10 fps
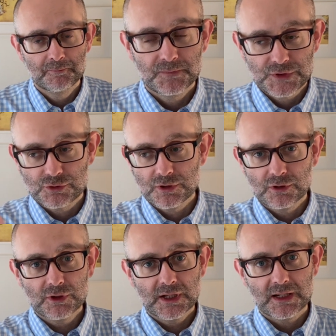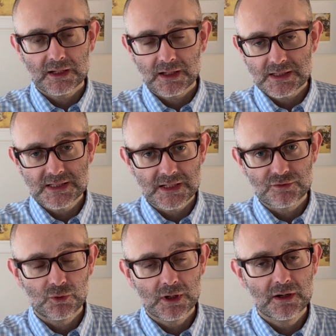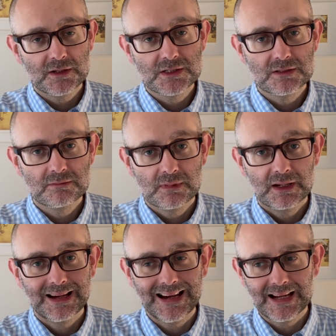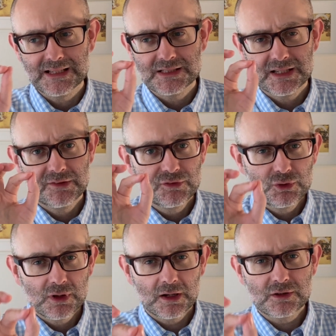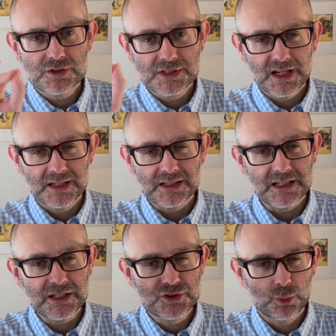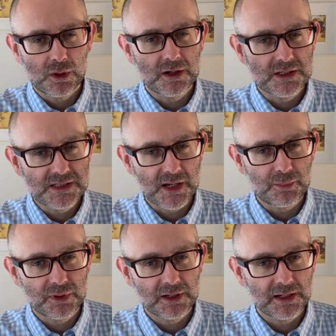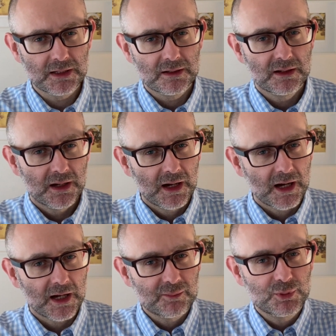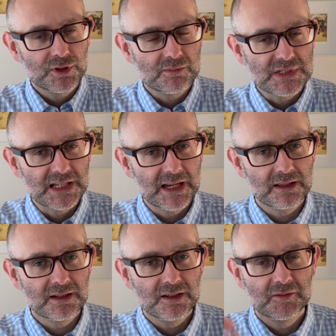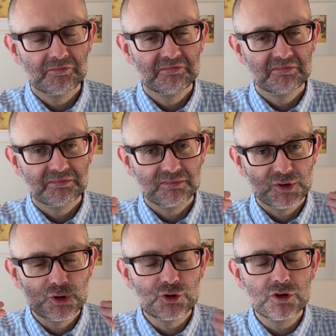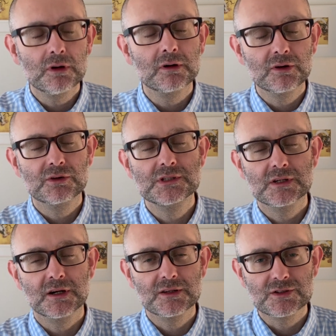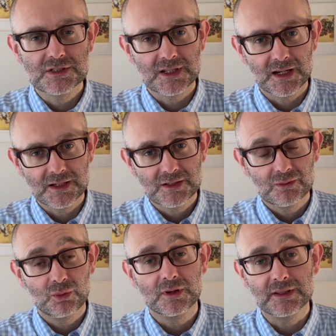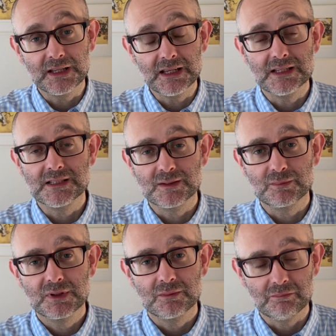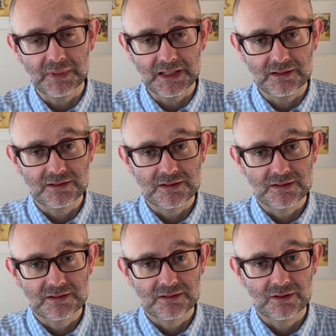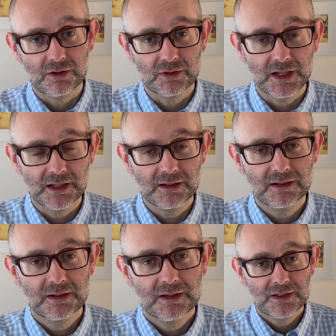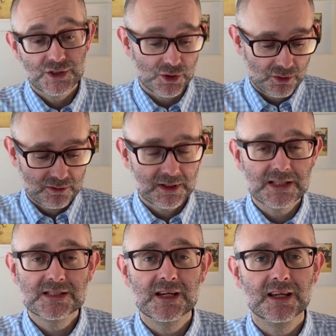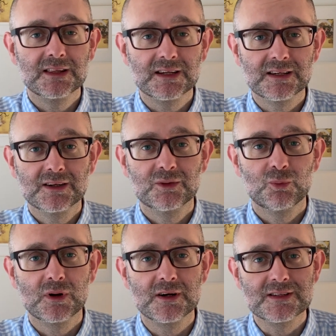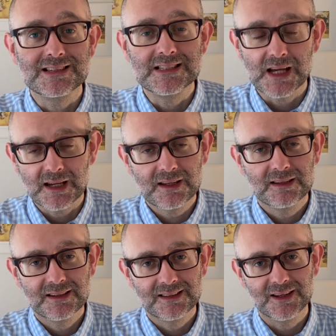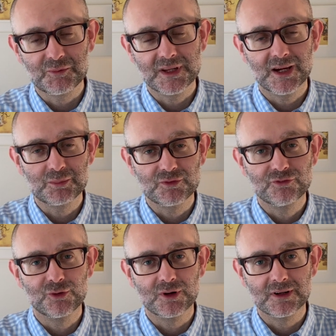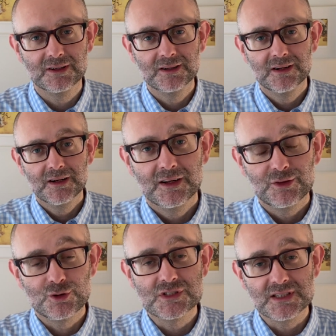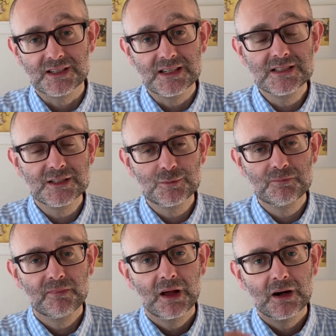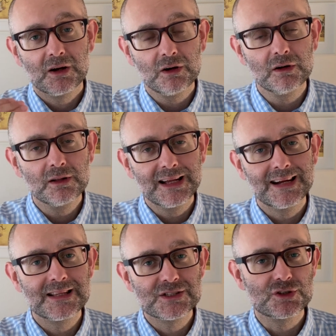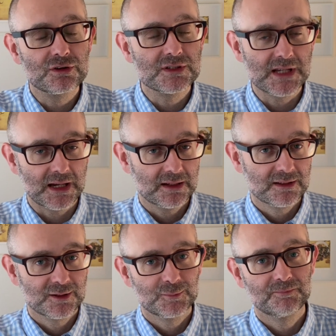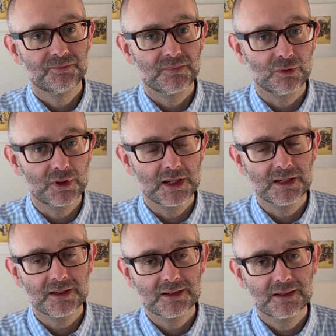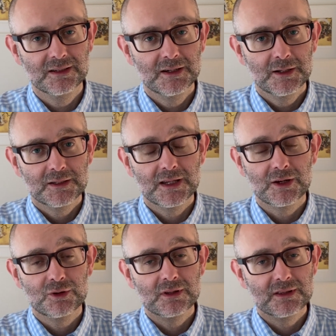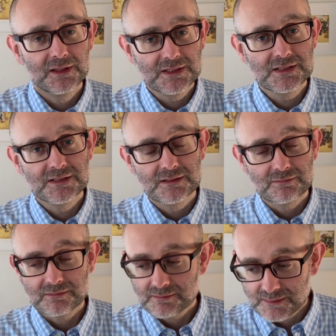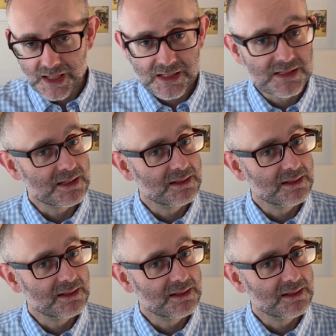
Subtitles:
So you look at a set of words, and if you understand each word separately and put them together, you're not going to understand what the idiom means, okay? So let's take the word deck that we had before. There's an idiom, all hands on deck, okay? Now this means